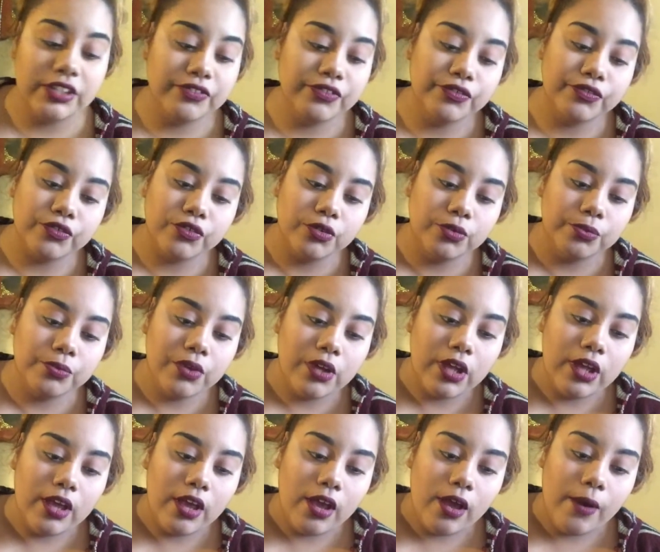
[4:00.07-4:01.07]
living room,
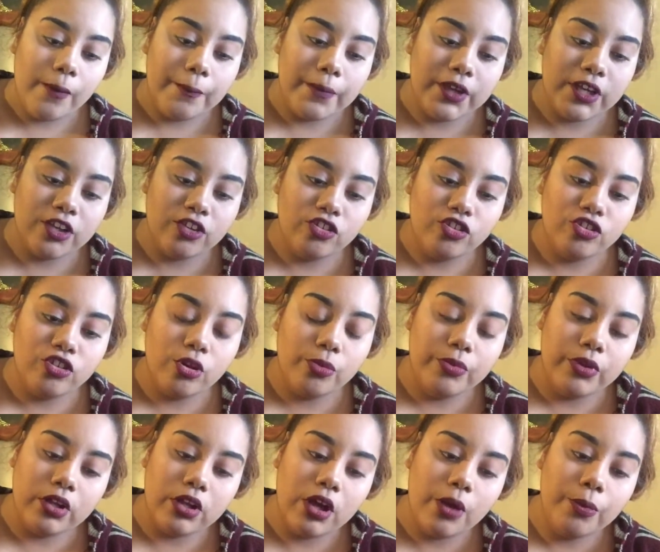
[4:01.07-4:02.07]
because she told
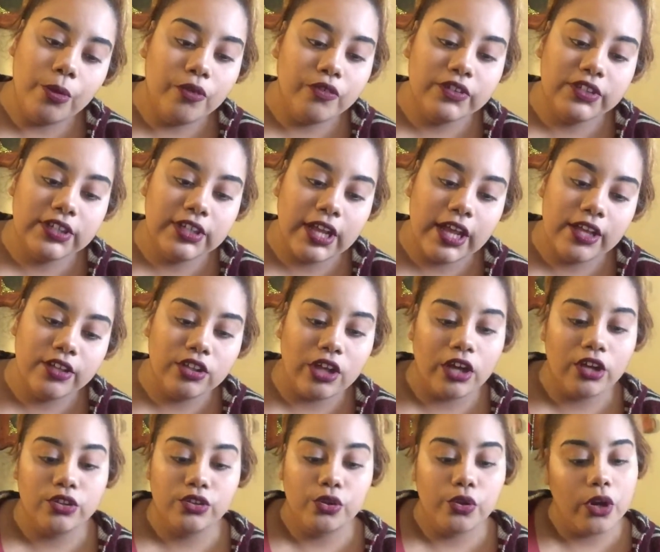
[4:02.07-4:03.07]
me to come over today so I
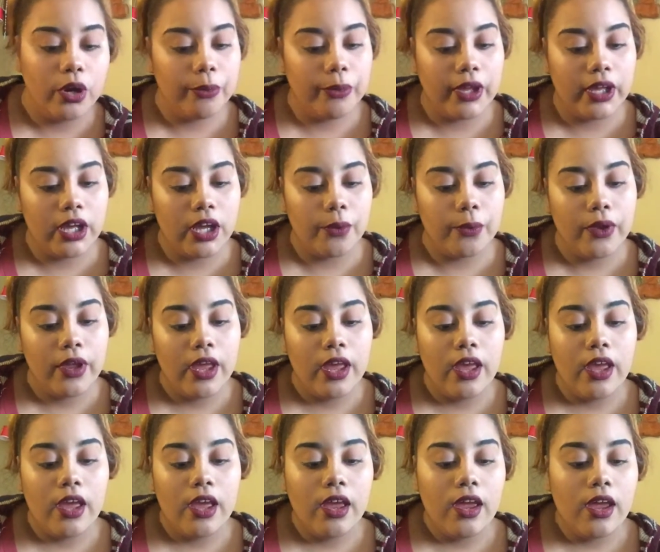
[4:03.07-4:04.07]
could do her makeup.
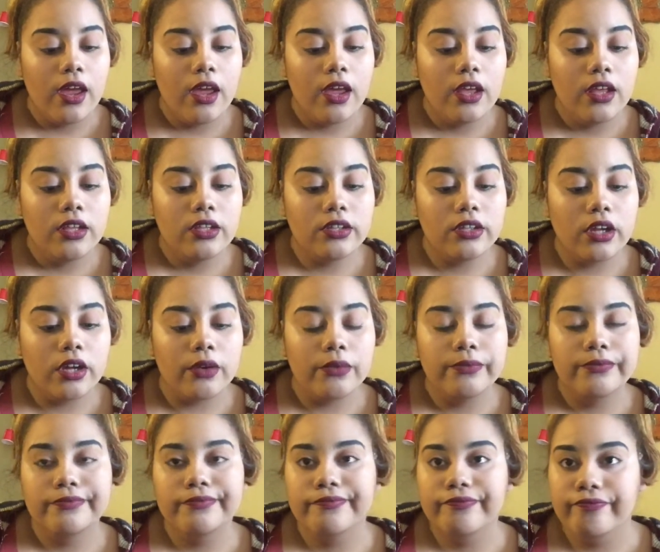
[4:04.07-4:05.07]
So,
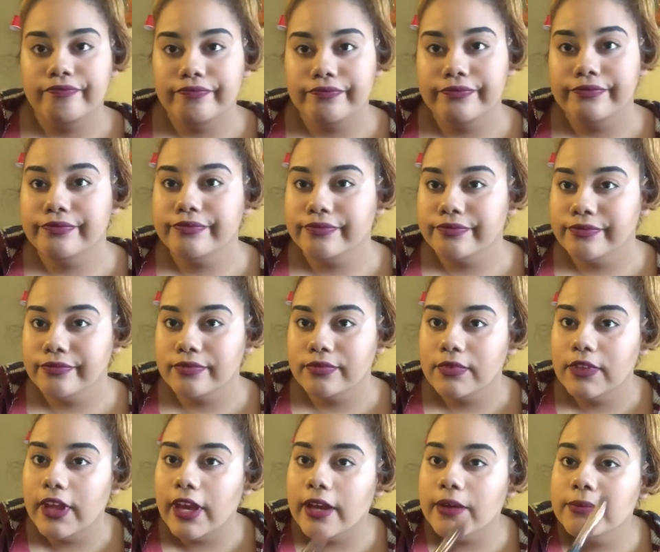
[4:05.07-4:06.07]

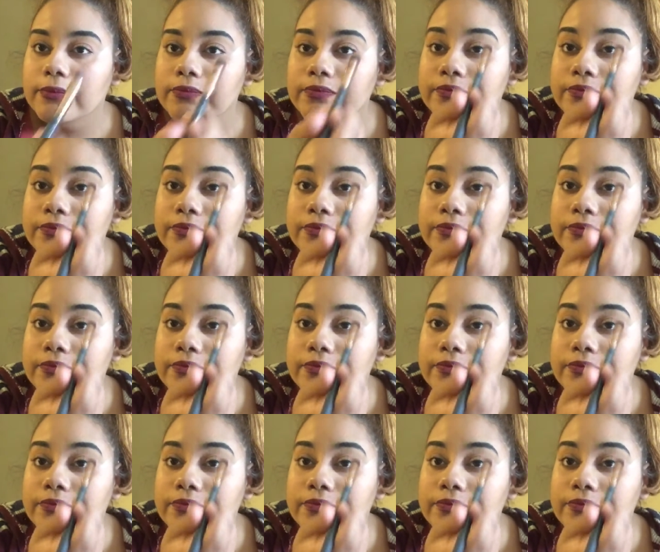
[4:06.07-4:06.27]
yeah.